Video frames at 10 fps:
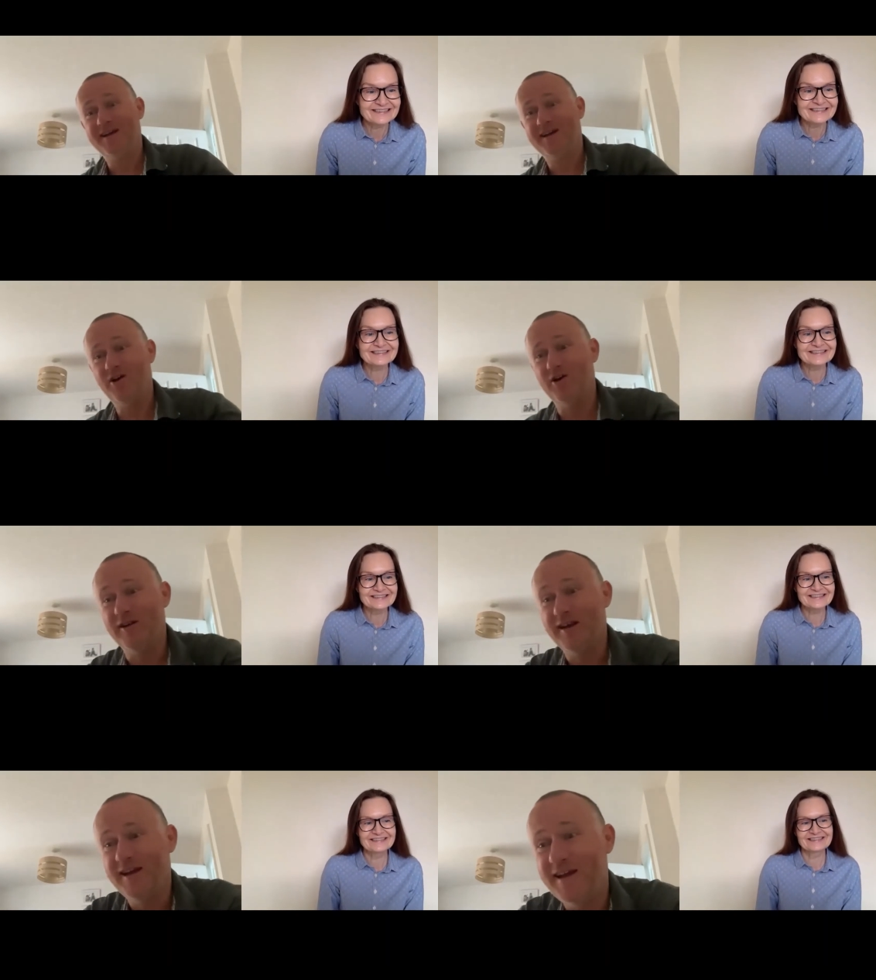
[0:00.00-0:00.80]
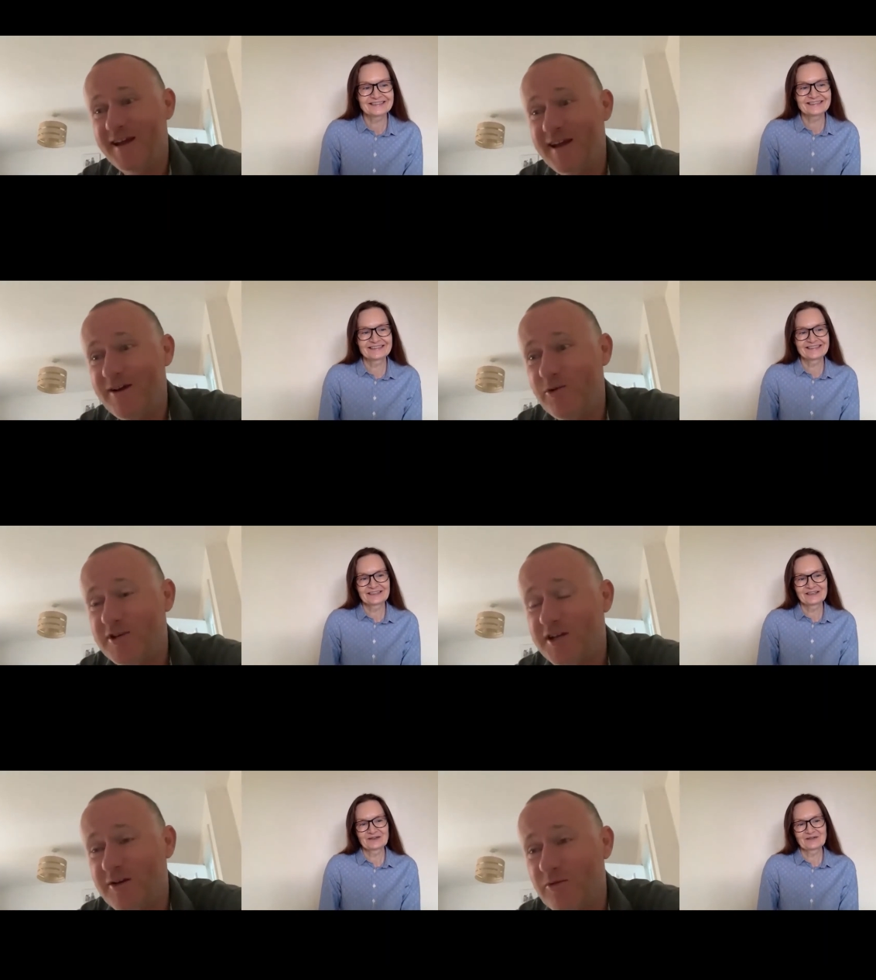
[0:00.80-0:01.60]
Speaker 1: good. What
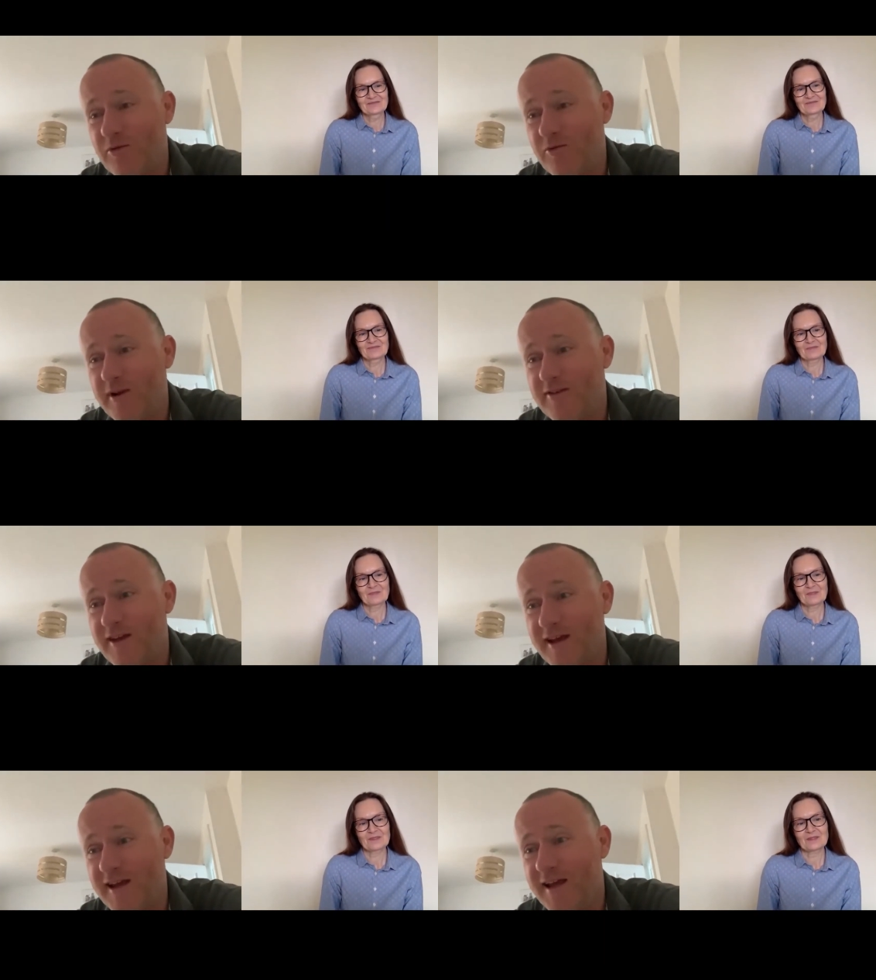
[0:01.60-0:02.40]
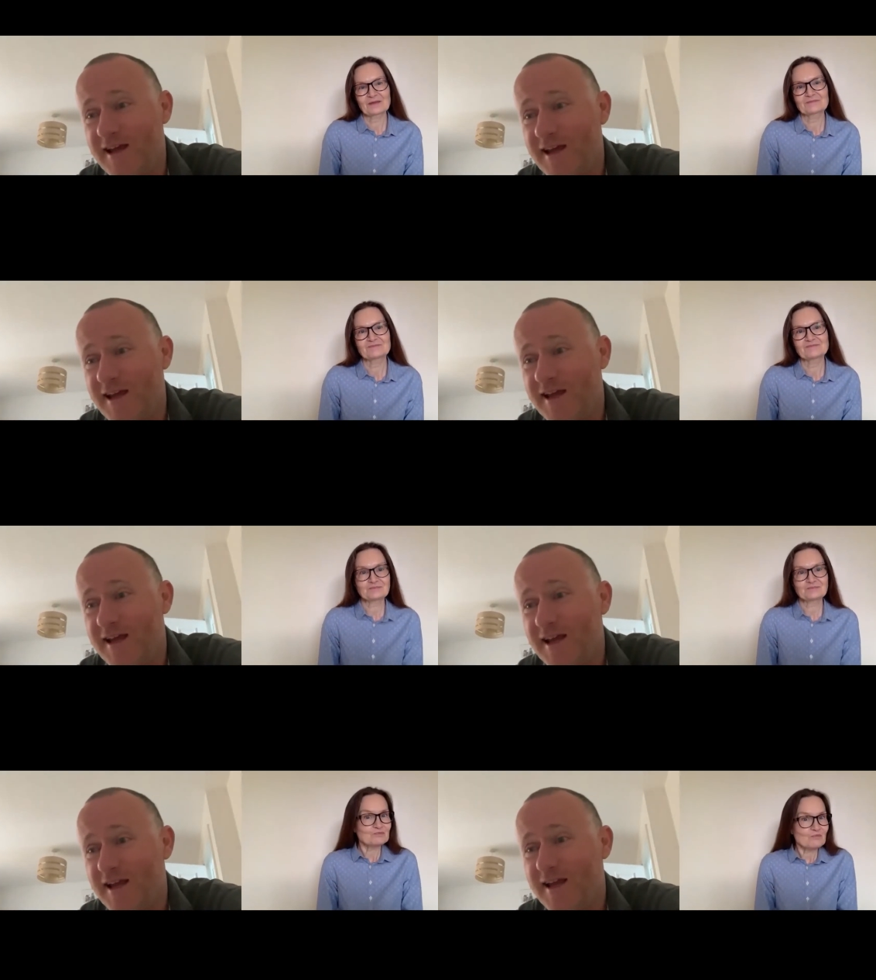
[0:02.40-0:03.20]
you, what is it?
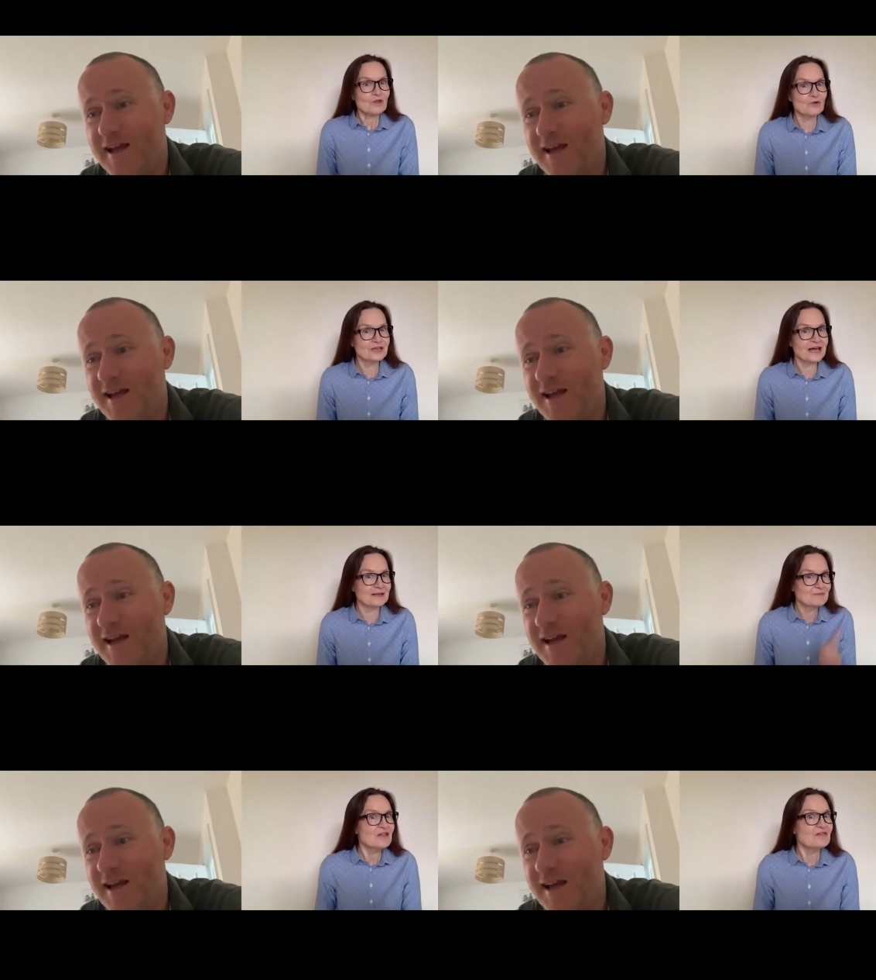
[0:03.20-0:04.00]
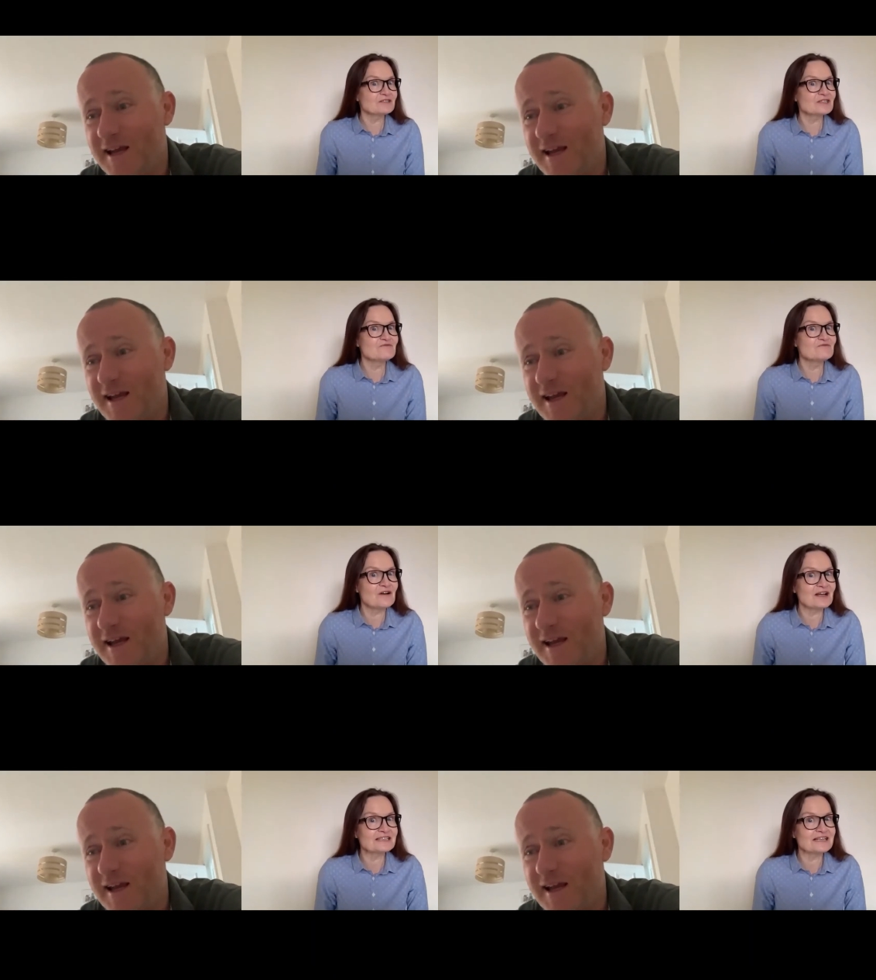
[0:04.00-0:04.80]
Speaker 2: Okay, there are some
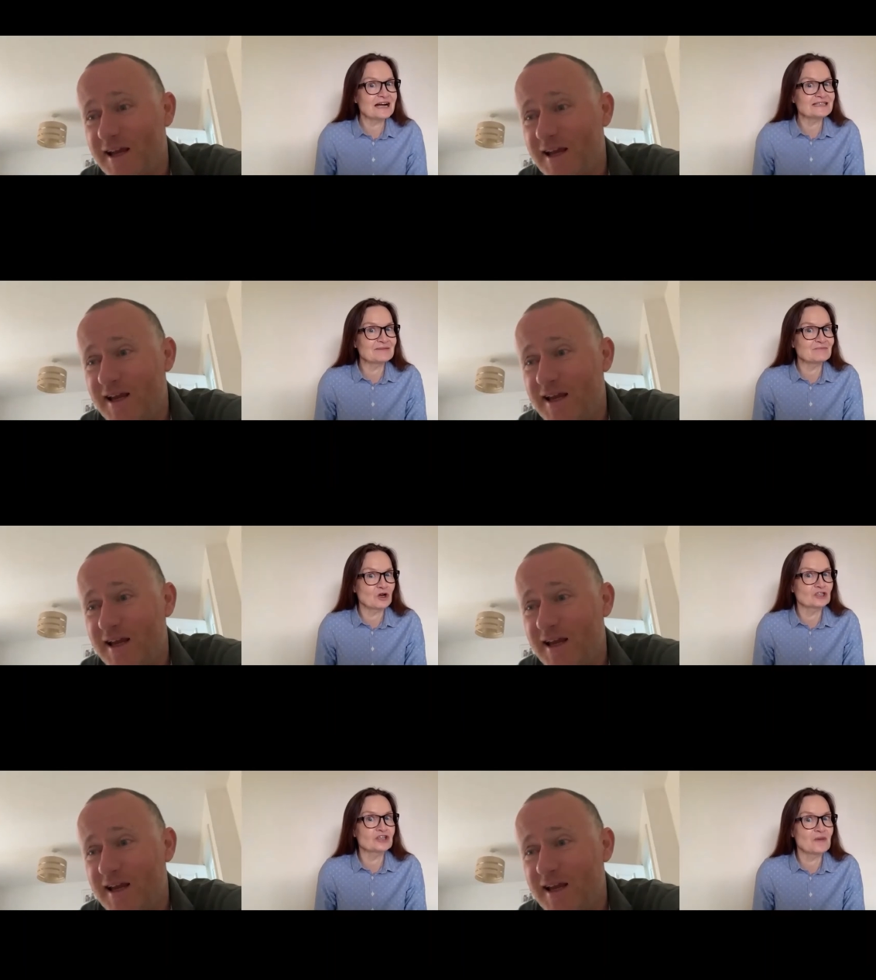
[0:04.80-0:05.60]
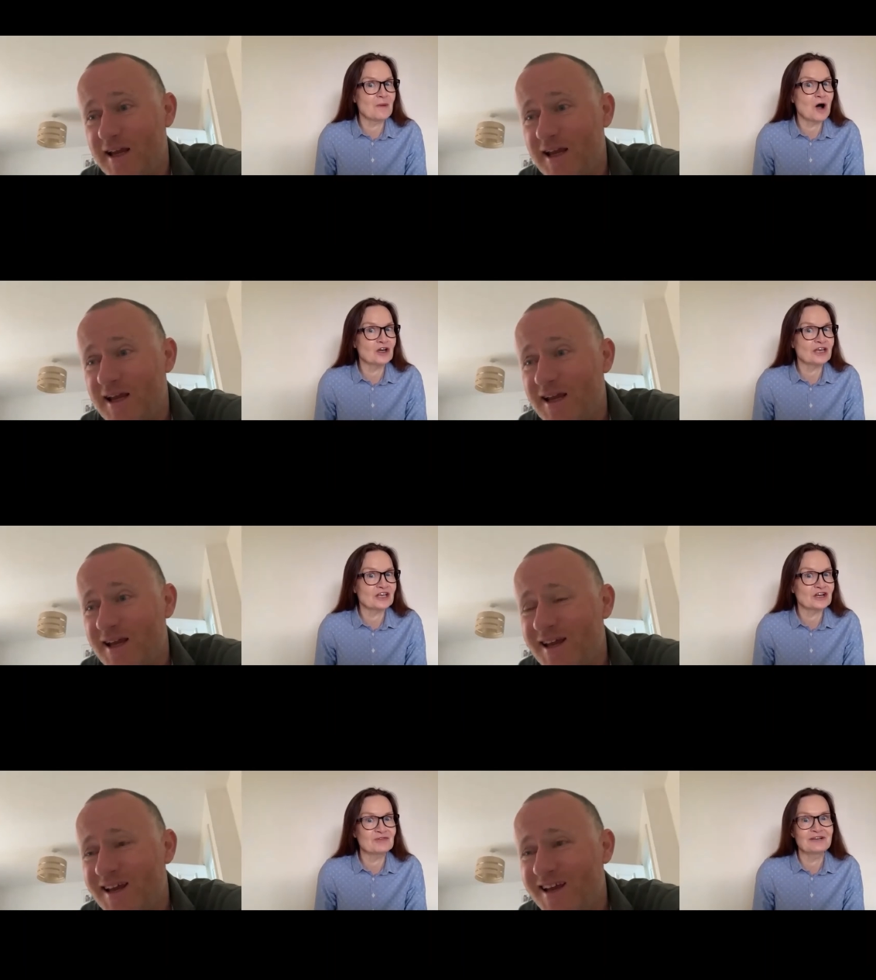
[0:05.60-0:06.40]
very exciting products on the market
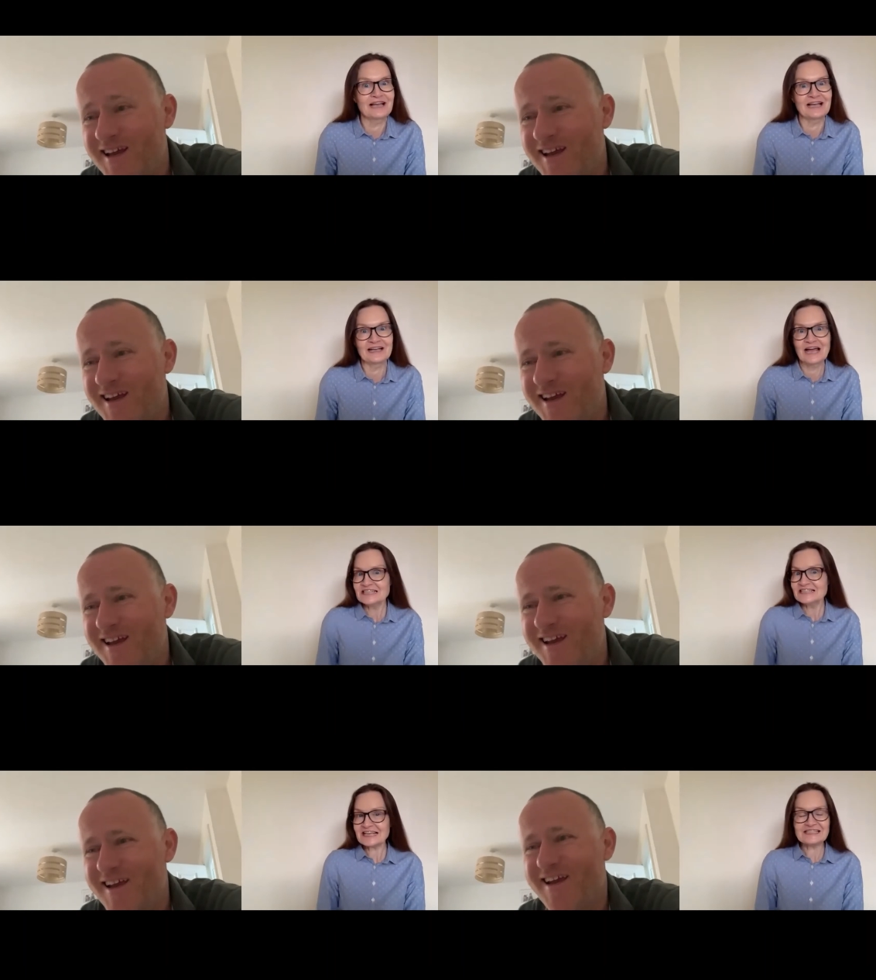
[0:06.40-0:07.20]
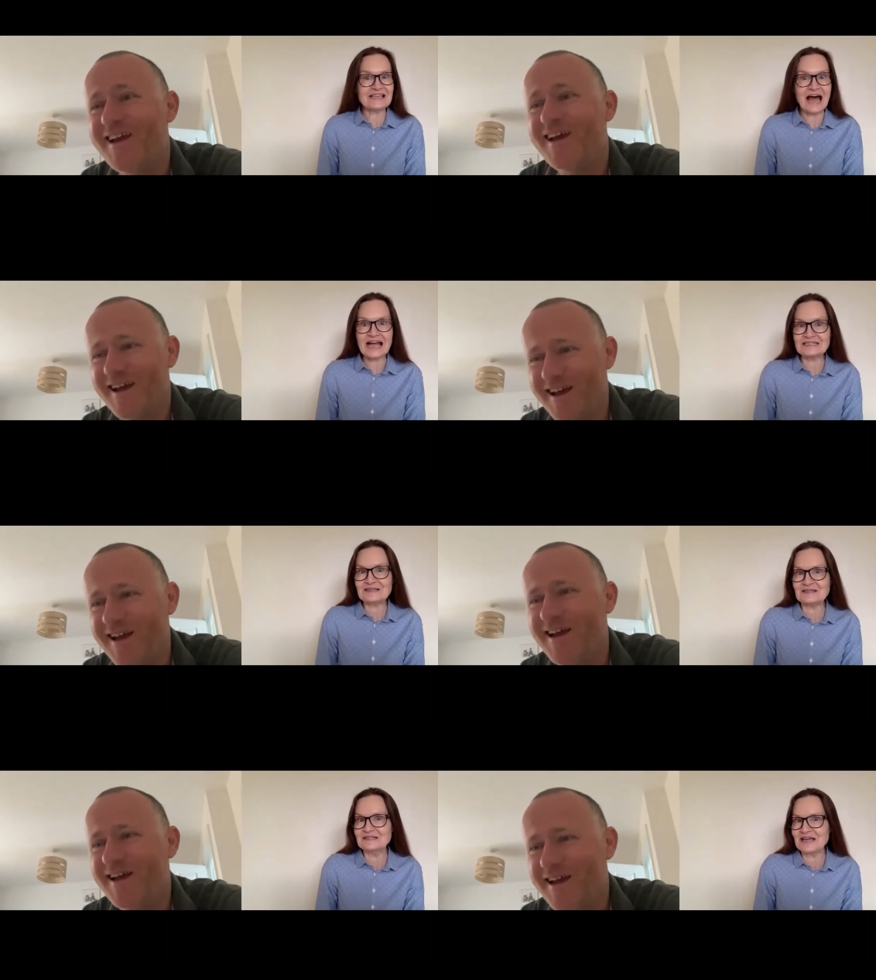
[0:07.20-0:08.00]
currently. It's
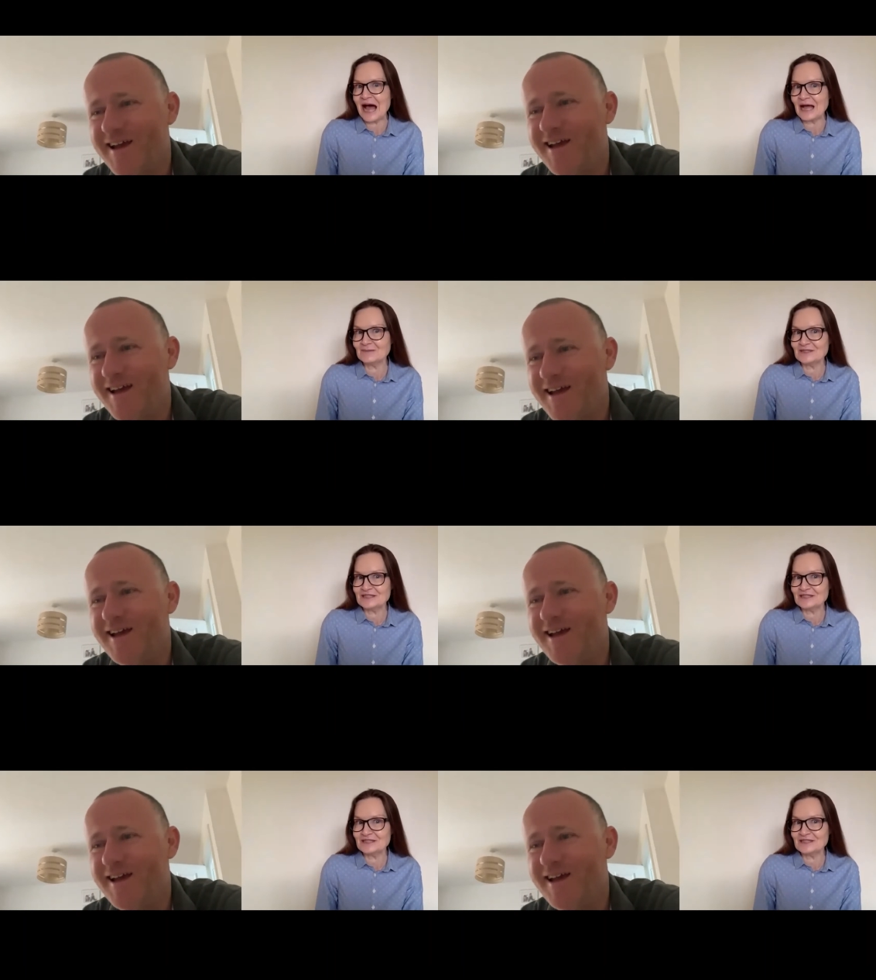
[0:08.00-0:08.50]
exciting times,